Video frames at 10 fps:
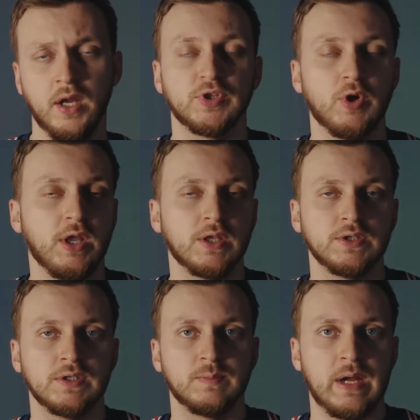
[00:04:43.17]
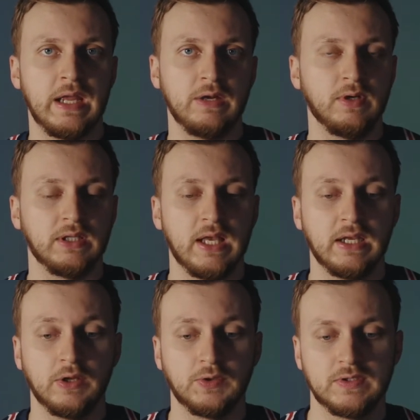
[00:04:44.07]
so I can just buy a ring light
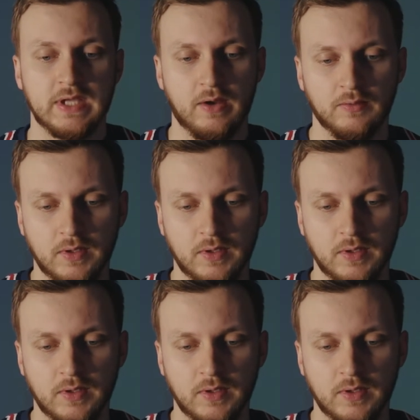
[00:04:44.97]
and go to town.